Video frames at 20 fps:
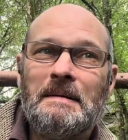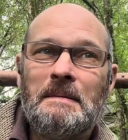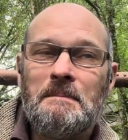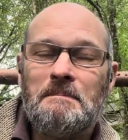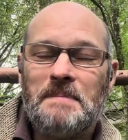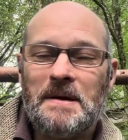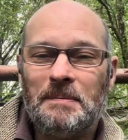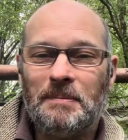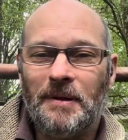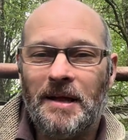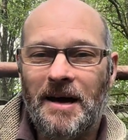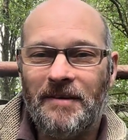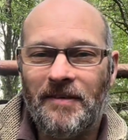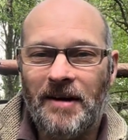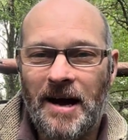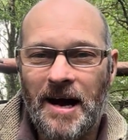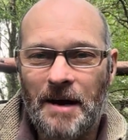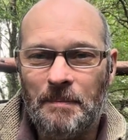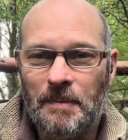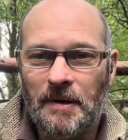people have a
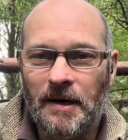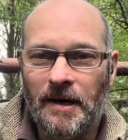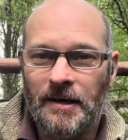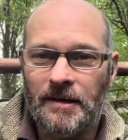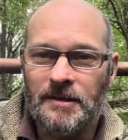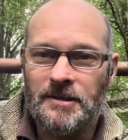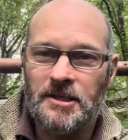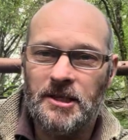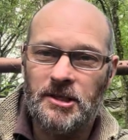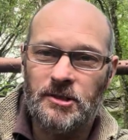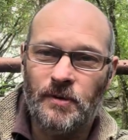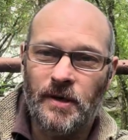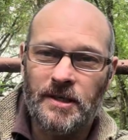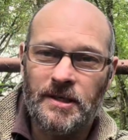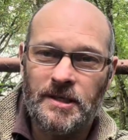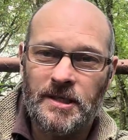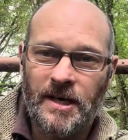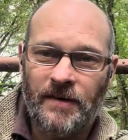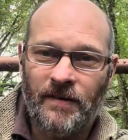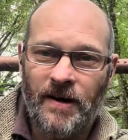habit and
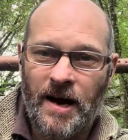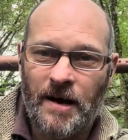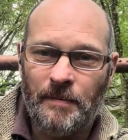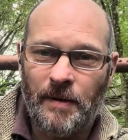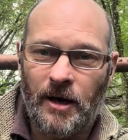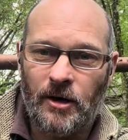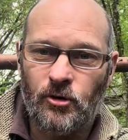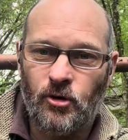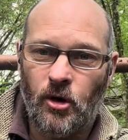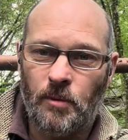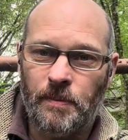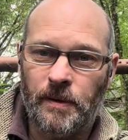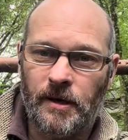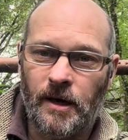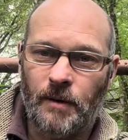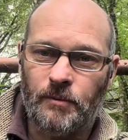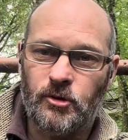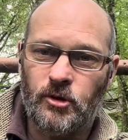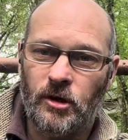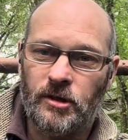situations have a habit of cropping
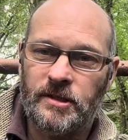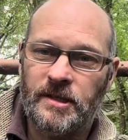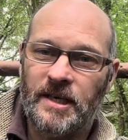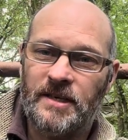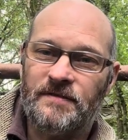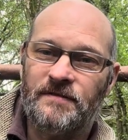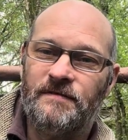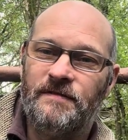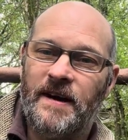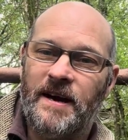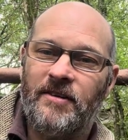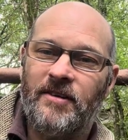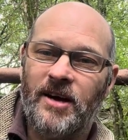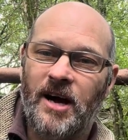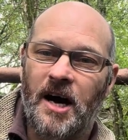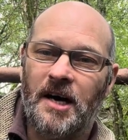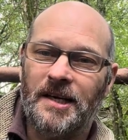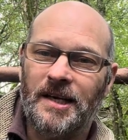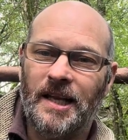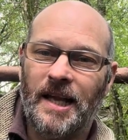up. So I'll say it's very
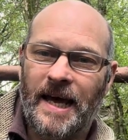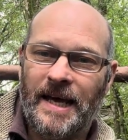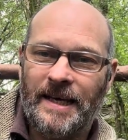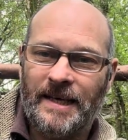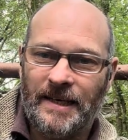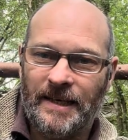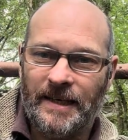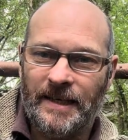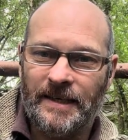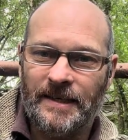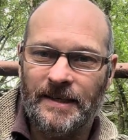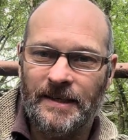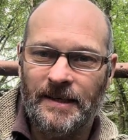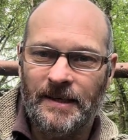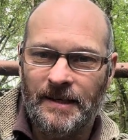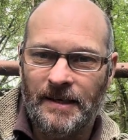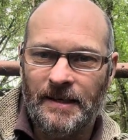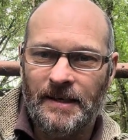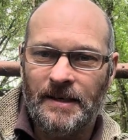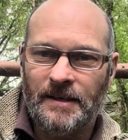unlikely
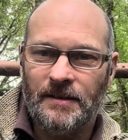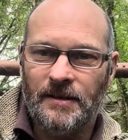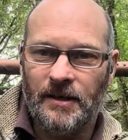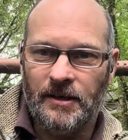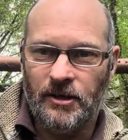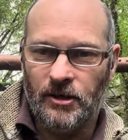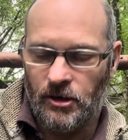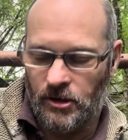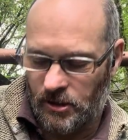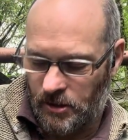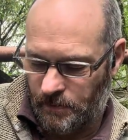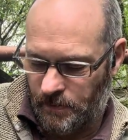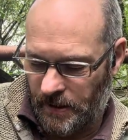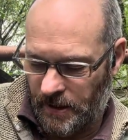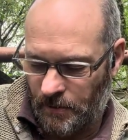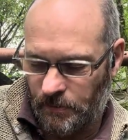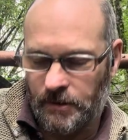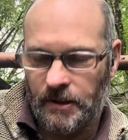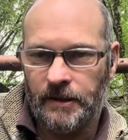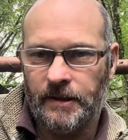that you're going to be
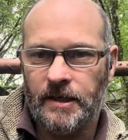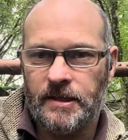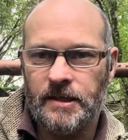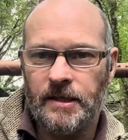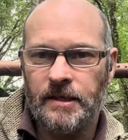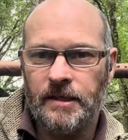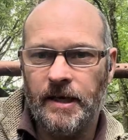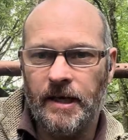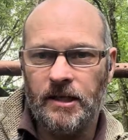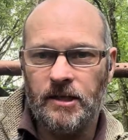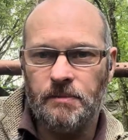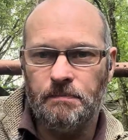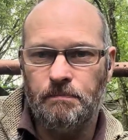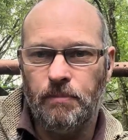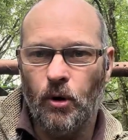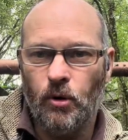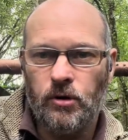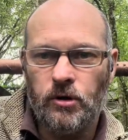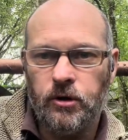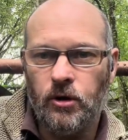able to disengage
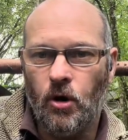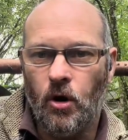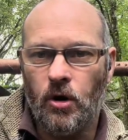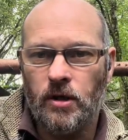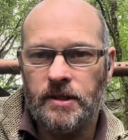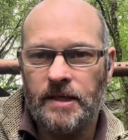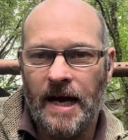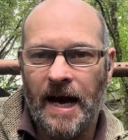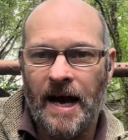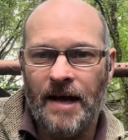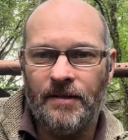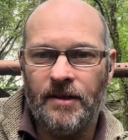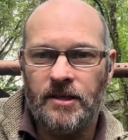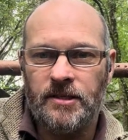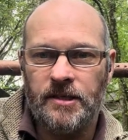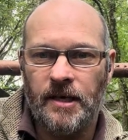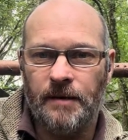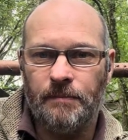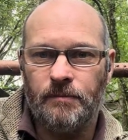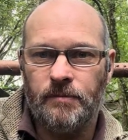both locks at the
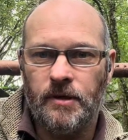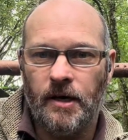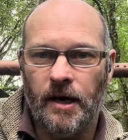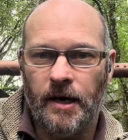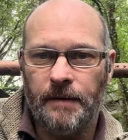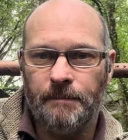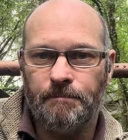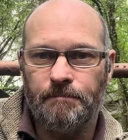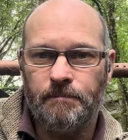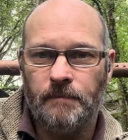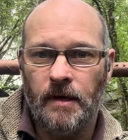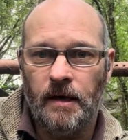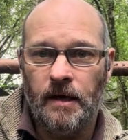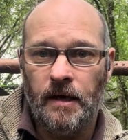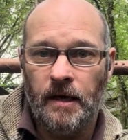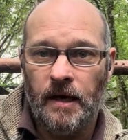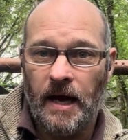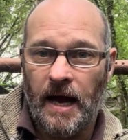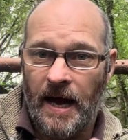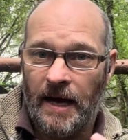same time
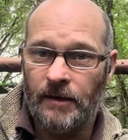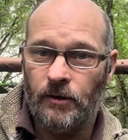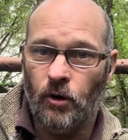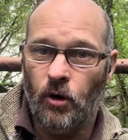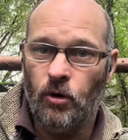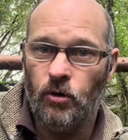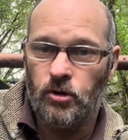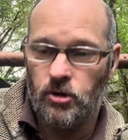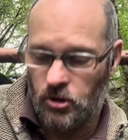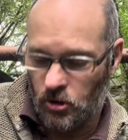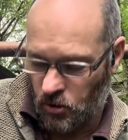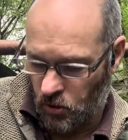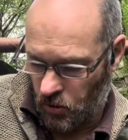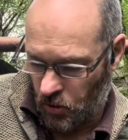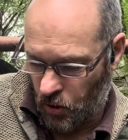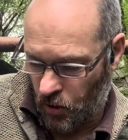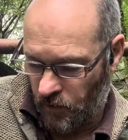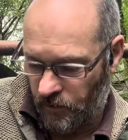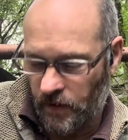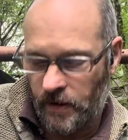and also
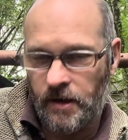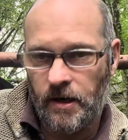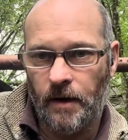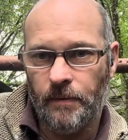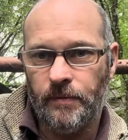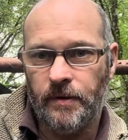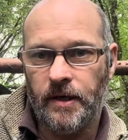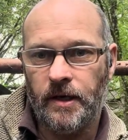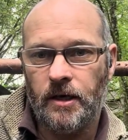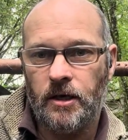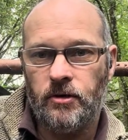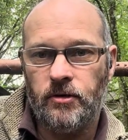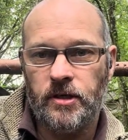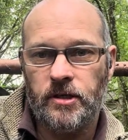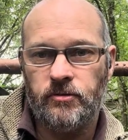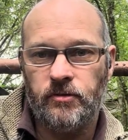overcome the increased